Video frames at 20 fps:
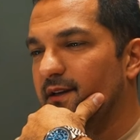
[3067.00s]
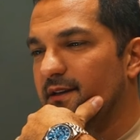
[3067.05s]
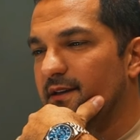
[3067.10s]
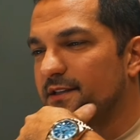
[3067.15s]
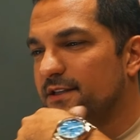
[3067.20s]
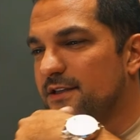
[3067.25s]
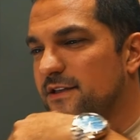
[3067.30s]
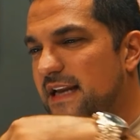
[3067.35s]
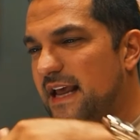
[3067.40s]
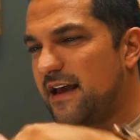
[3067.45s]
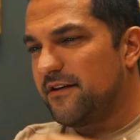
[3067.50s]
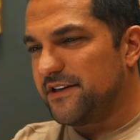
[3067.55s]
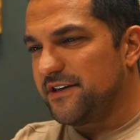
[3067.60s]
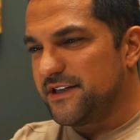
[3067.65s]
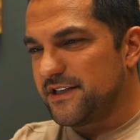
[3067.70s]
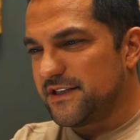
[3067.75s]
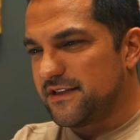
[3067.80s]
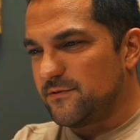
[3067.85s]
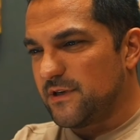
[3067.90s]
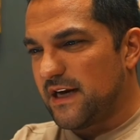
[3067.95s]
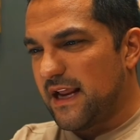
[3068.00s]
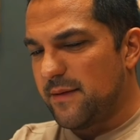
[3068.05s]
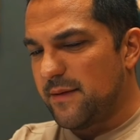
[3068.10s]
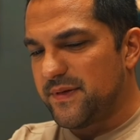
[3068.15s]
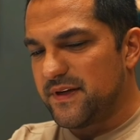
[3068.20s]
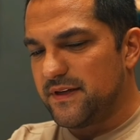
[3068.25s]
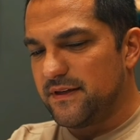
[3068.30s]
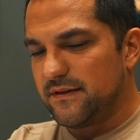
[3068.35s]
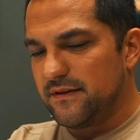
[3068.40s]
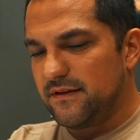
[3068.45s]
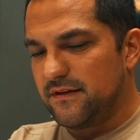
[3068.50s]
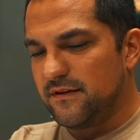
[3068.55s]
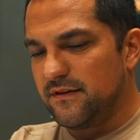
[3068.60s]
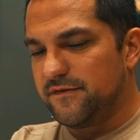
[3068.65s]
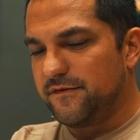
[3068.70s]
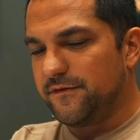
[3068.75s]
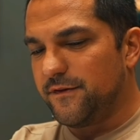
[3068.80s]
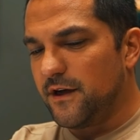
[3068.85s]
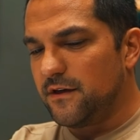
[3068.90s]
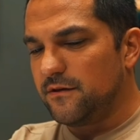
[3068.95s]
So now here's what happened. The
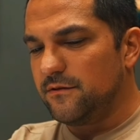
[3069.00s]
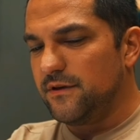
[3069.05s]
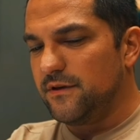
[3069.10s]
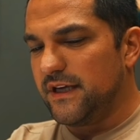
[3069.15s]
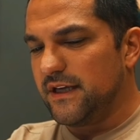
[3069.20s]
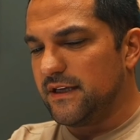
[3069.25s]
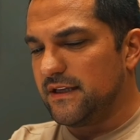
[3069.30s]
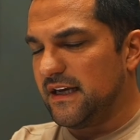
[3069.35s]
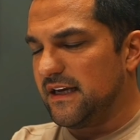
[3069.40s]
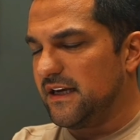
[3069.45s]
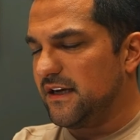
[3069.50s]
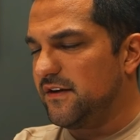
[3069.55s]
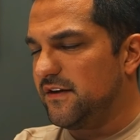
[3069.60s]
following